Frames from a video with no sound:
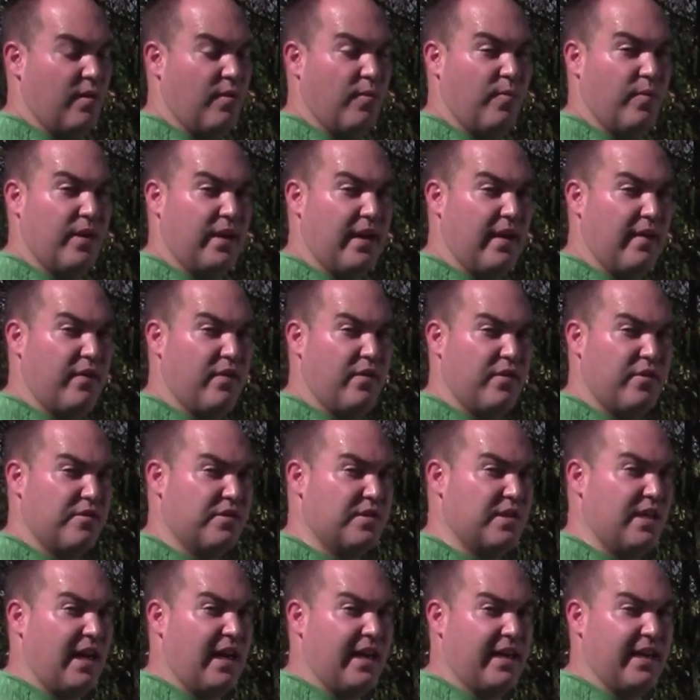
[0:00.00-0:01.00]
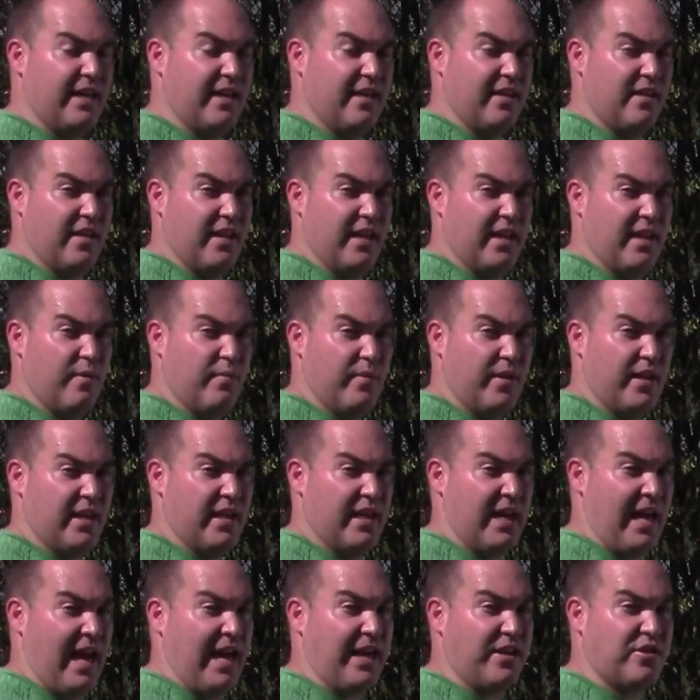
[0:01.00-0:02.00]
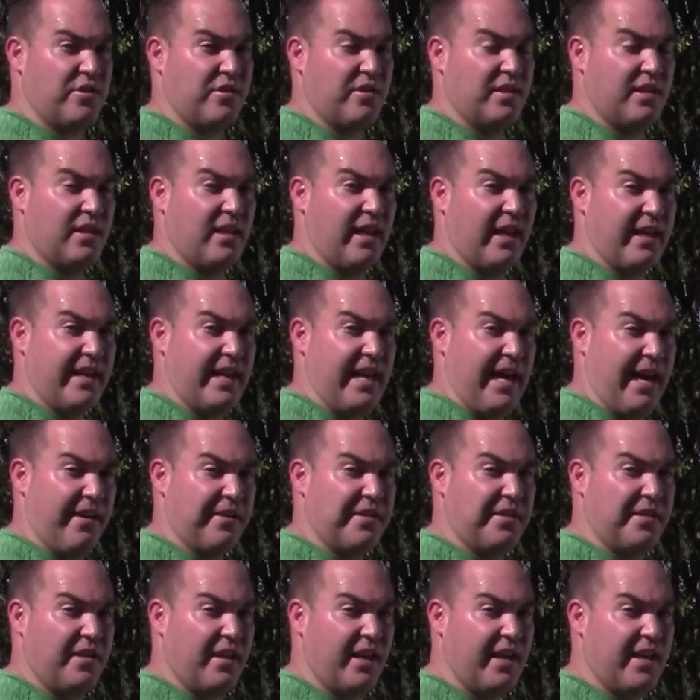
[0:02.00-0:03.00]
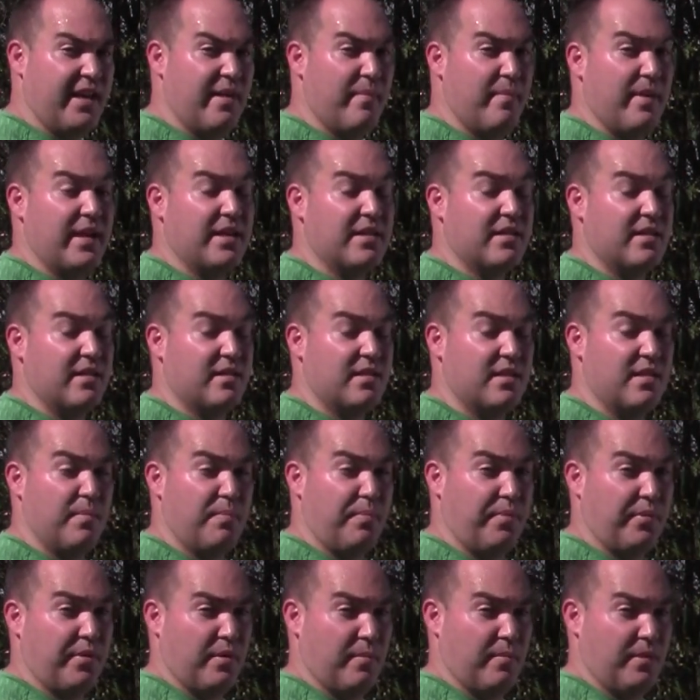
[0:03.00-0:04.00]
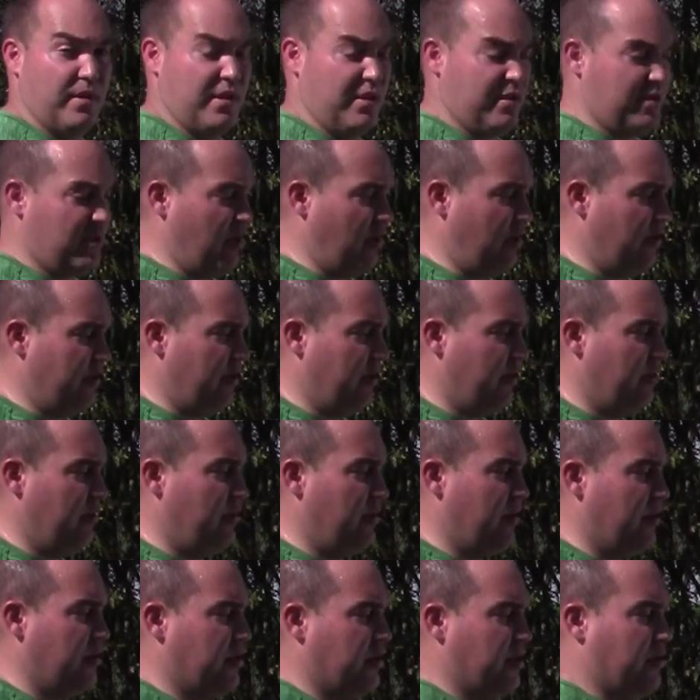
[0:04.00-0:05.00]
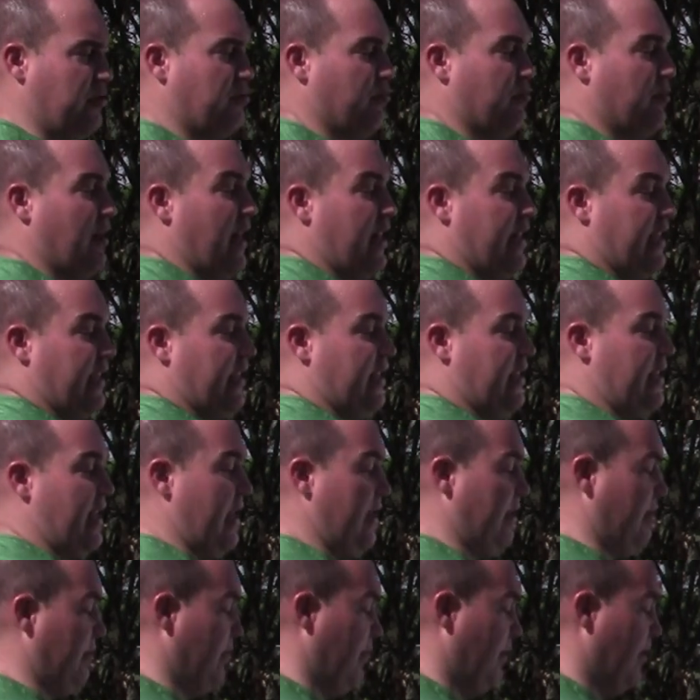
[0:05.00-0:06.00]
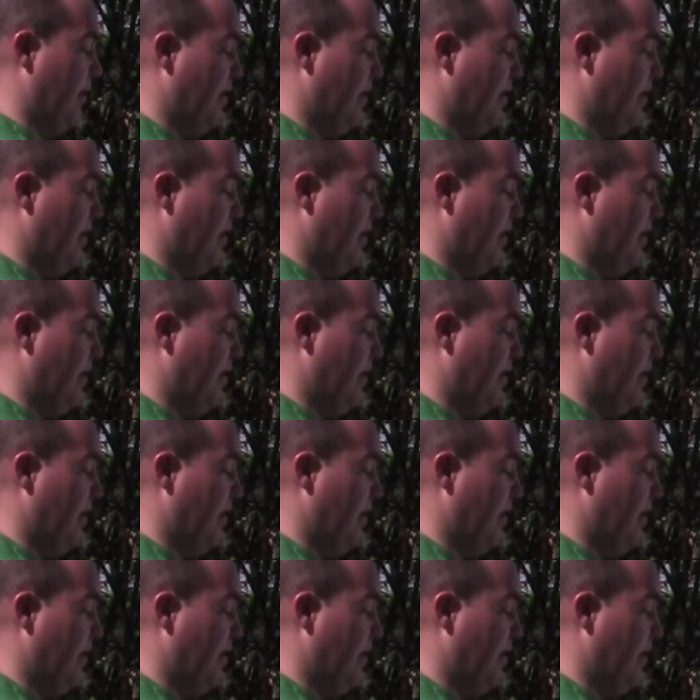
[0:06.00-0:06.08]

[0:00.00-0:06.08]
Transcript: whenever there's not anything we can actually like calculate, it makes it simpler because all you're doing is just writing it down.